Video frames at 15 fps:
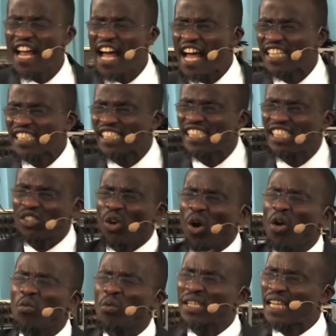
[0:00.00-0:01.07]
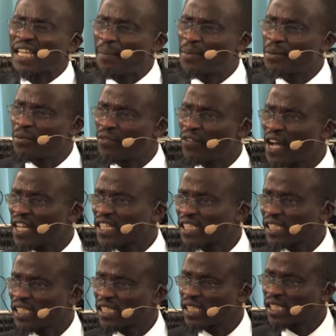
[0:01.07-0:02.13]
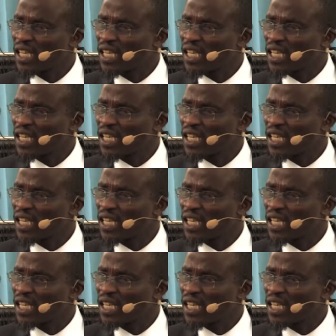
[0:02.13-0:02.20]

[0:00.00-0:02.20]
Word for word: us, he's always happy with us.